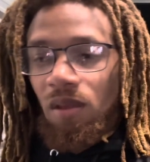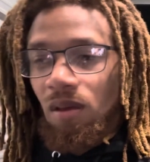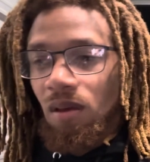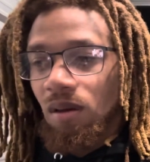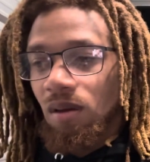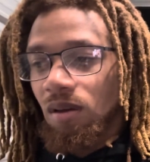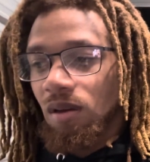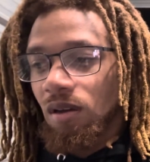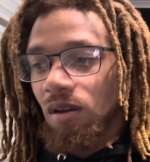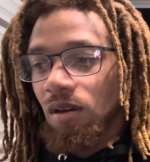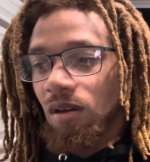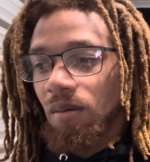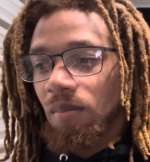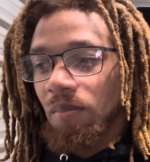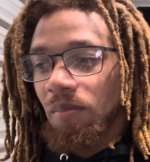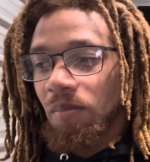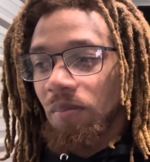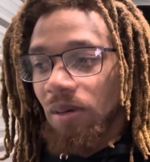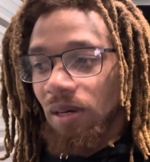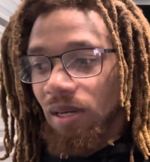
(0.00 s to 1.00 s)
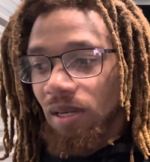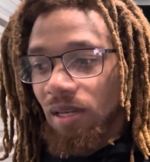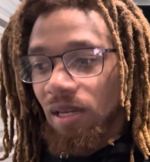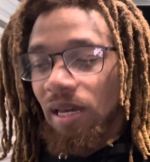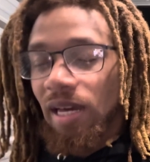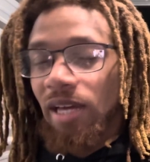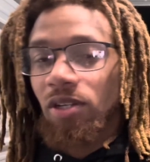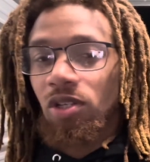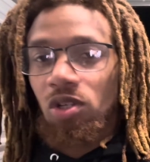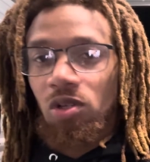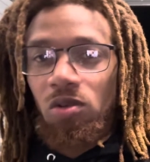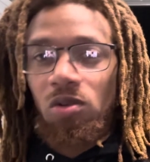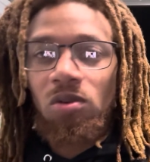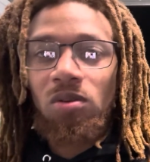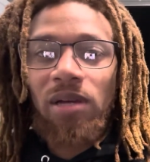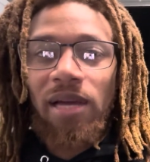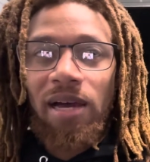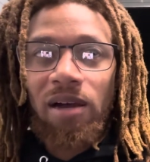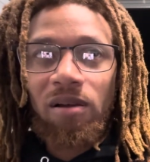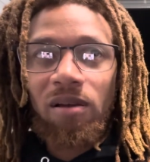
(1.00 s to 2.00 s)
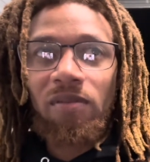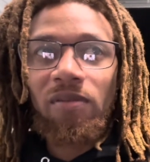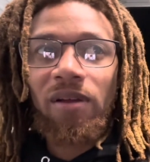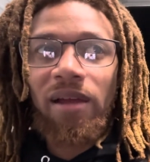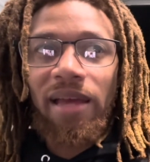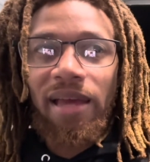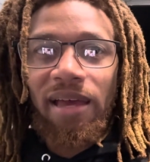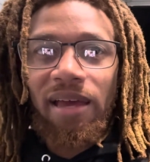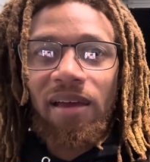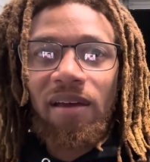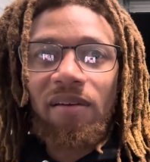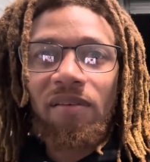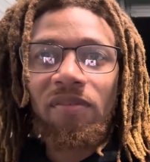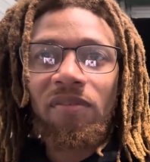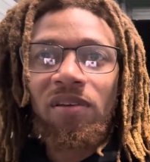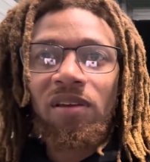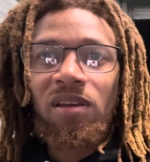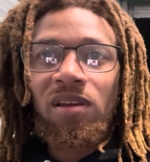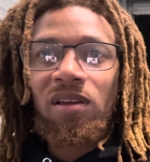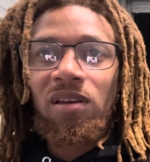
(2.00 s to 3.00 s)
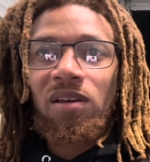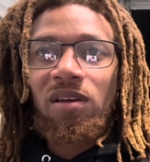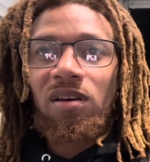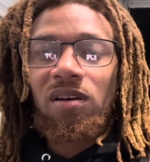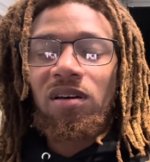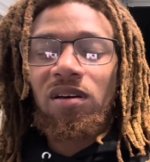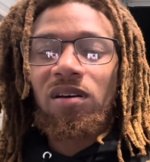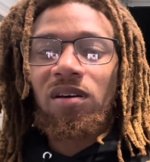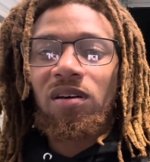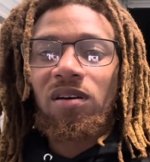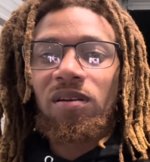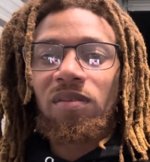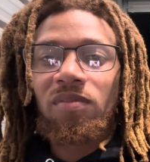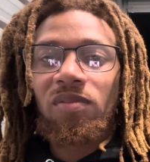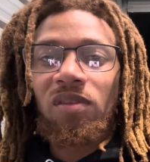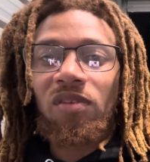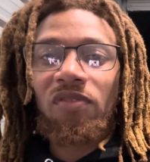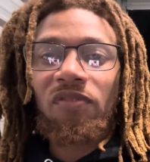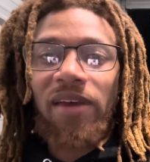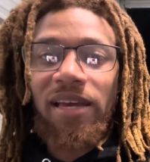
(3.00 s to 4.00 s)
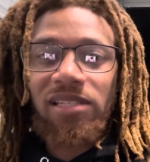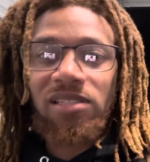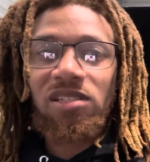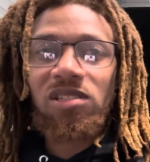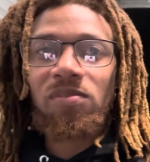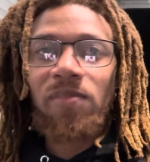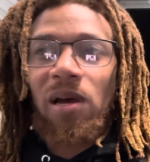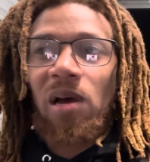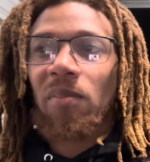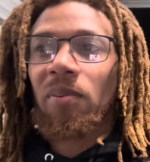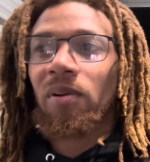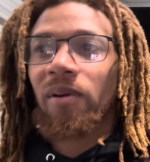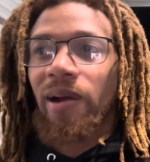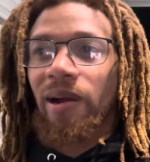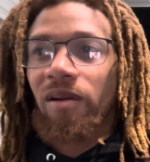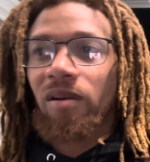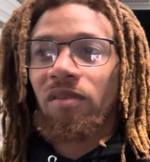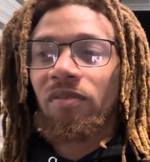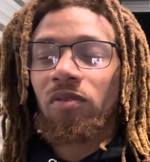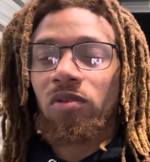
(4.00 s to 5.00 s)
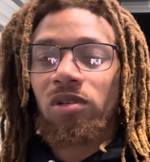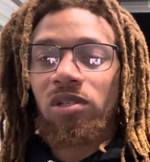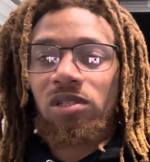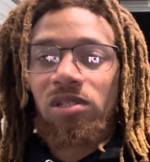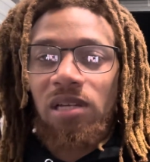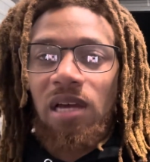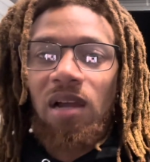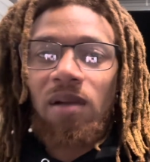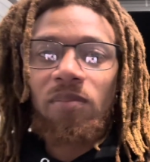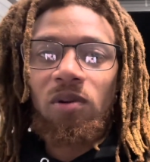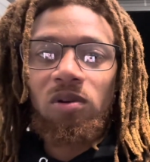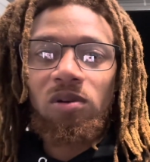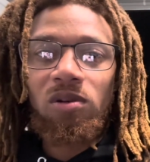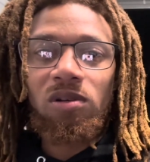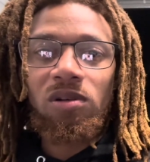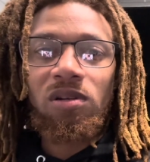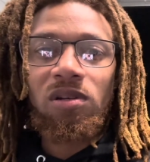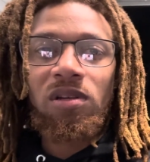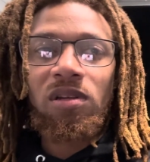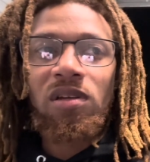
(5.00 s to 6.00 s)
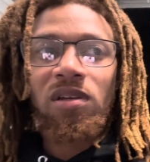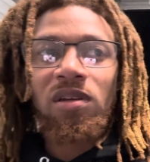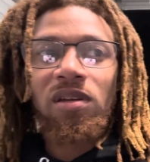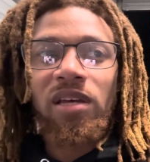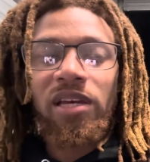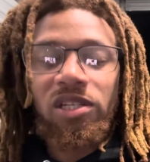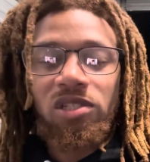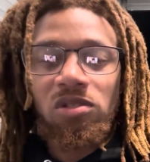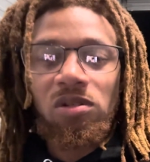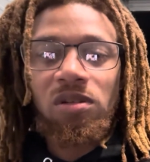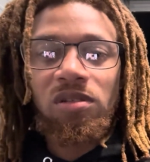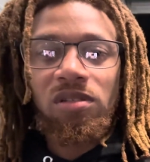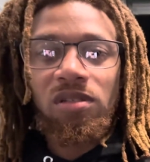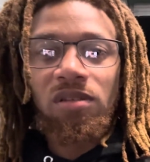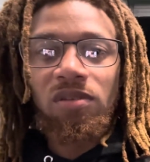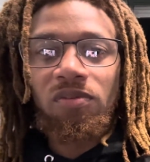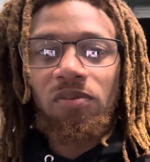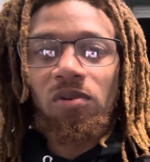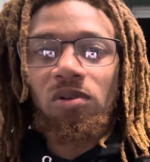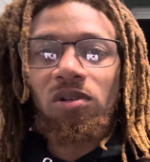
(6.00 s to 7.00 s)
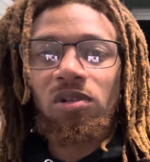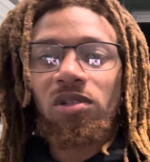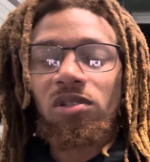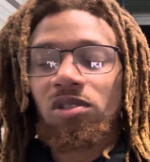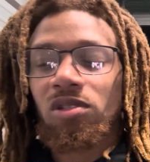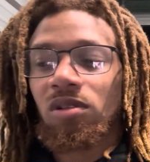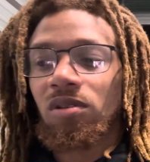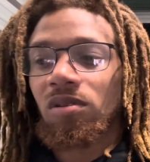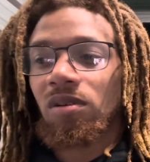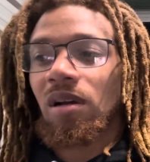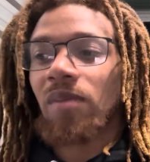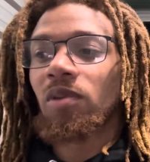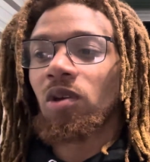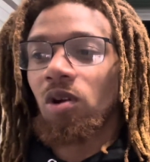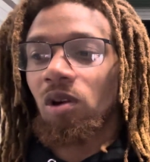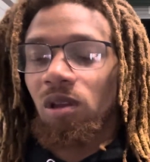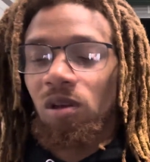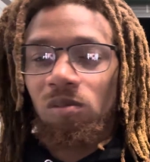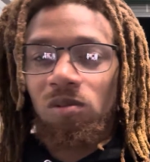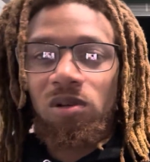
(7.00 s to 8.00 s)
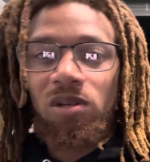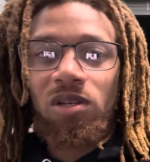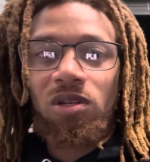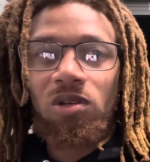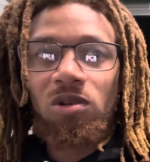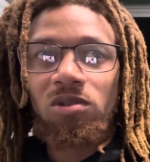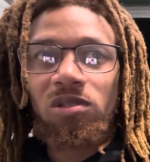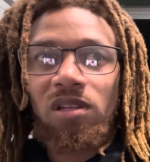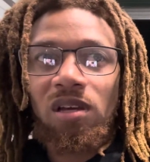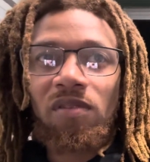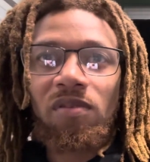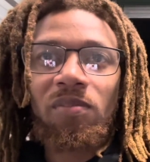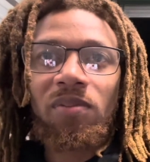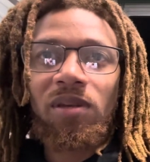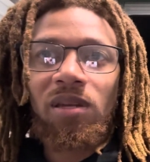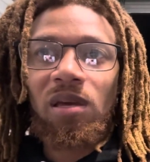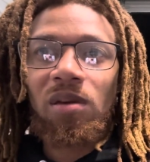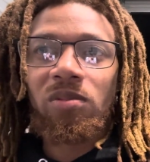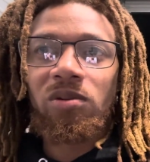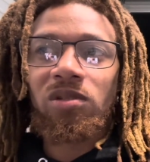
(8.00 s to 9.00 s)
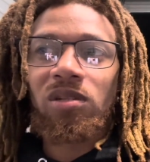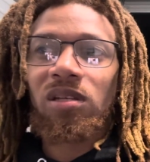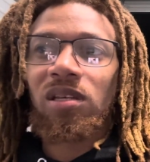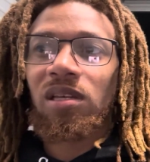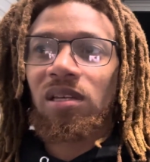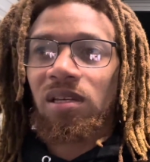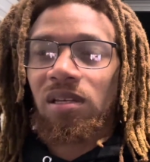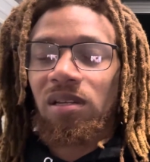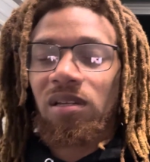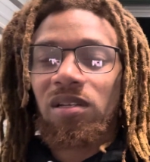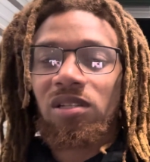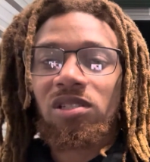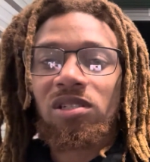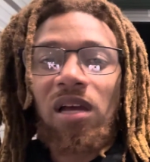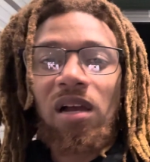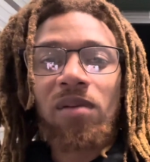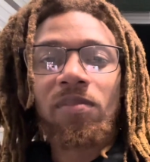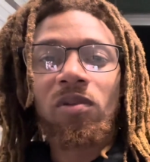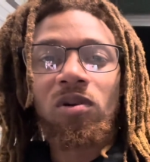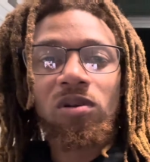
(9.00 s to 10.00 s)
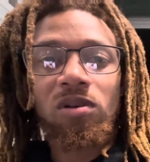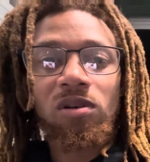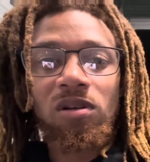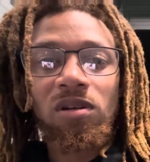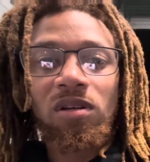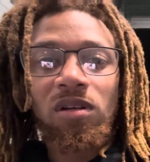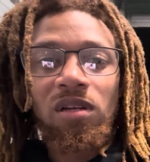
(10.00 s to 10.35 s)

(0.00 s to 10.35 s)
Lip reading: But I do, however, have the fastest mile per hour for a stock motor SRT4. So I'm the only one who's ever been able to get a stock motor